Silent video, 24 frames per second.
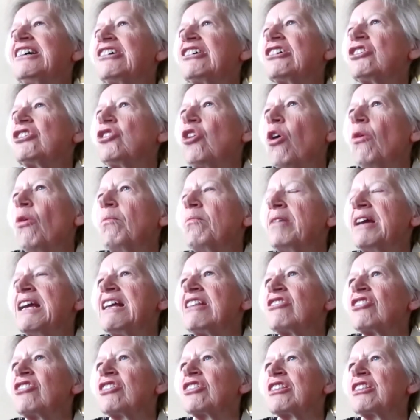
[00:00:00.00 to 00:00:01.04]
got me
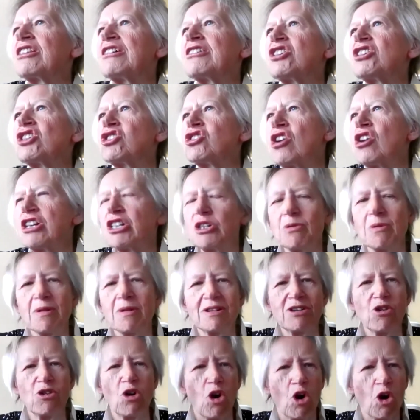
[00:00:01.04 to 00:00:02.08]
that the Treasury were
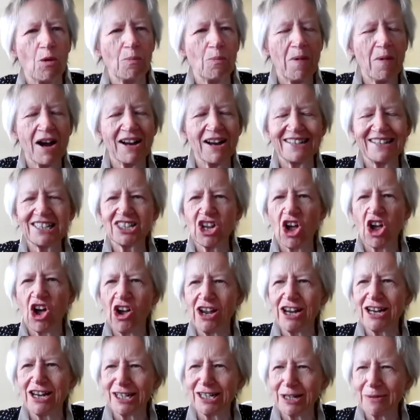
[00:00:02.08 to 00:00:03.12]
not on my
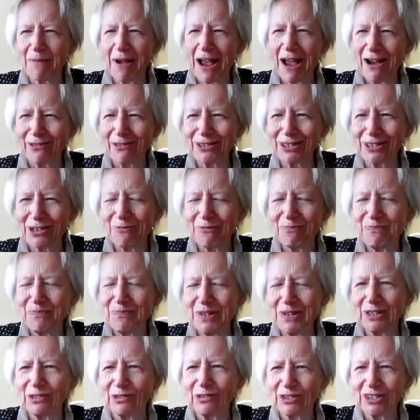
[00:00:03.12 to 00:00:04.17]
side about sort of
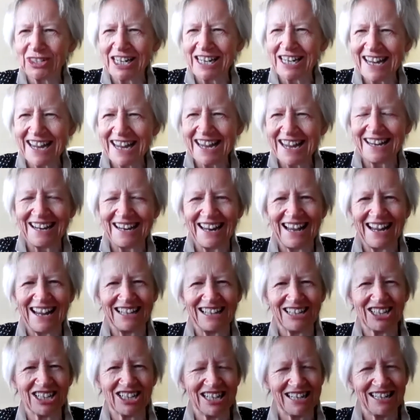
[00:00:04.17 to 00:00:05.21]
building in
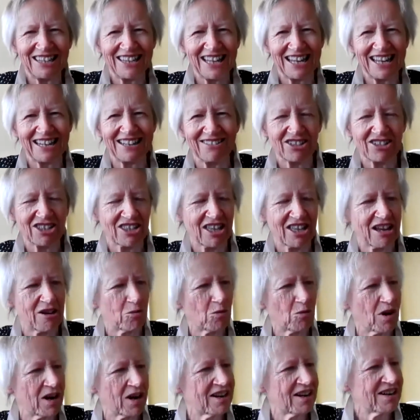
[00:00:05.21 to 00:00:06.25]
actually things that
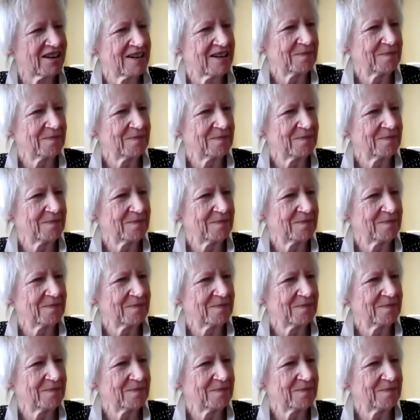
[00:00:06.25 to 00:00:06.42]
were